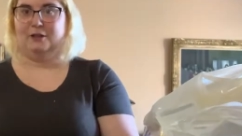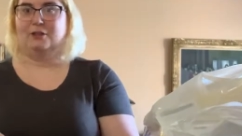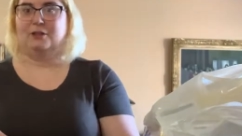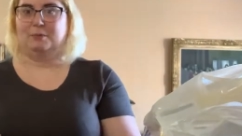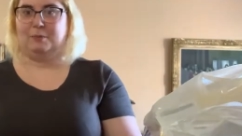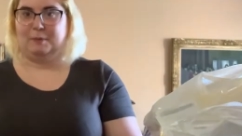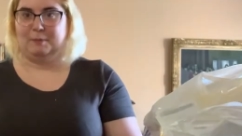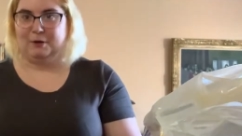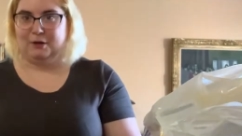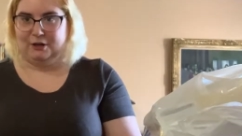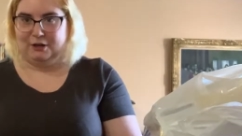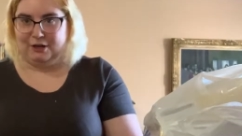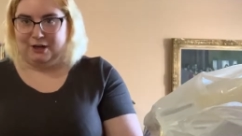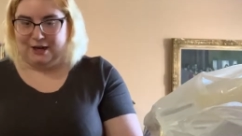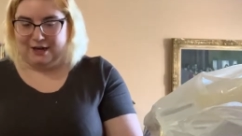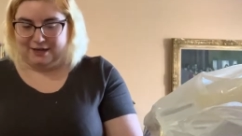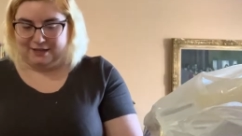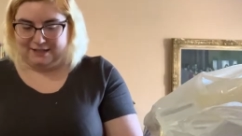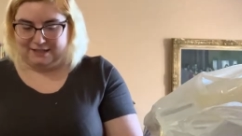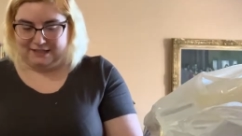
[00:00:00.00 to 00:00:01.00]
Super Mario
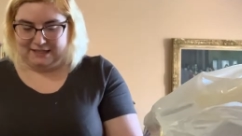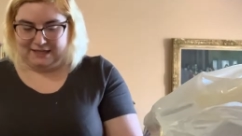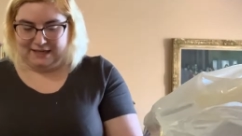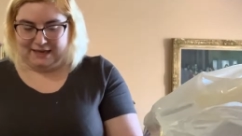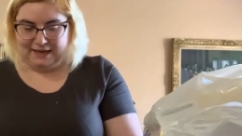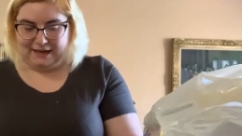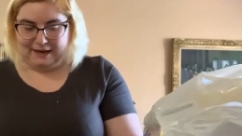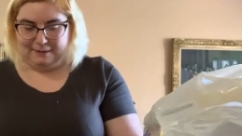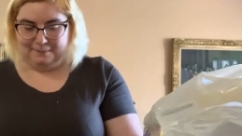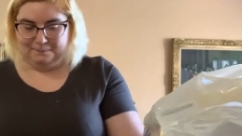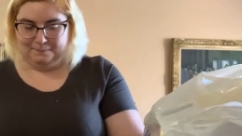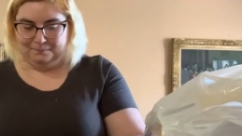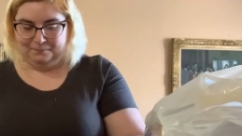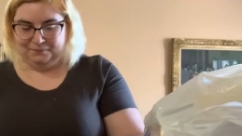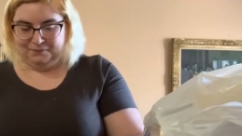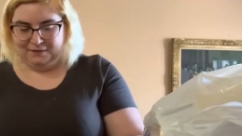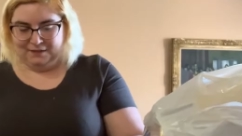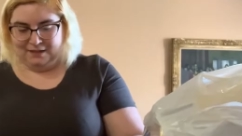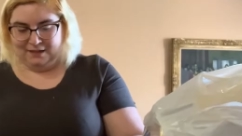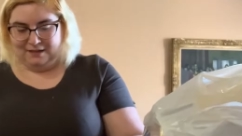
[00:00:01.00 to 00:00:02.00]
Odyssey game.
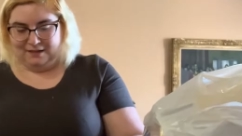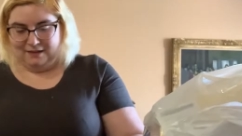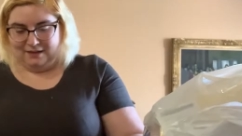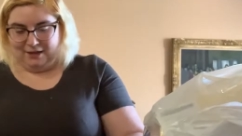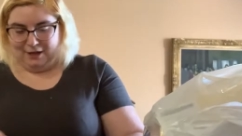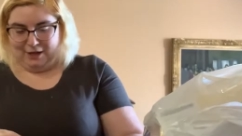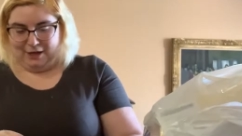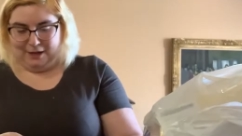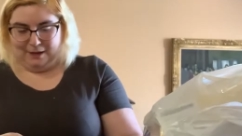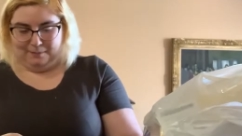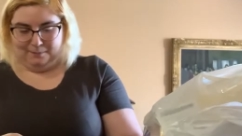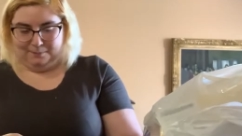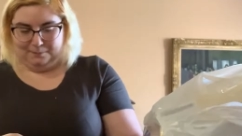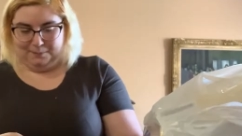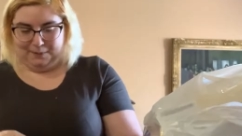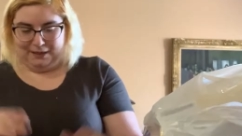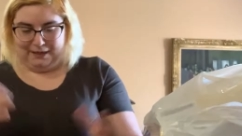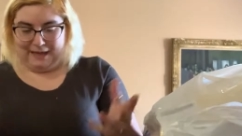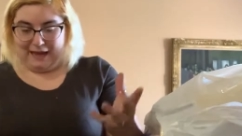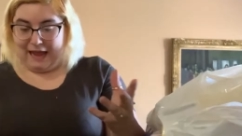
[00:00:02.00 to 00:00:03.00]
Um,
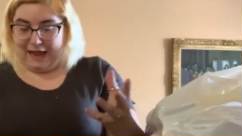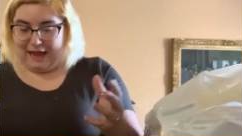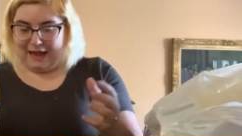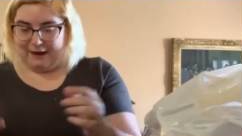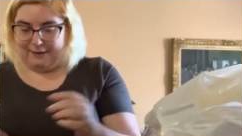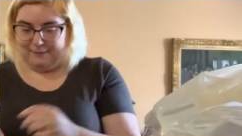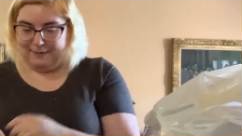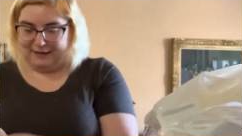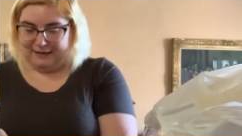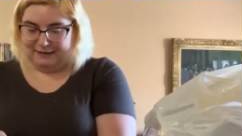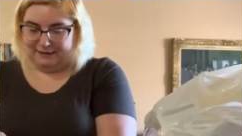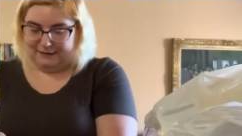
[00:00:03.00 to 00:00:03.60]
but yeah, I mean,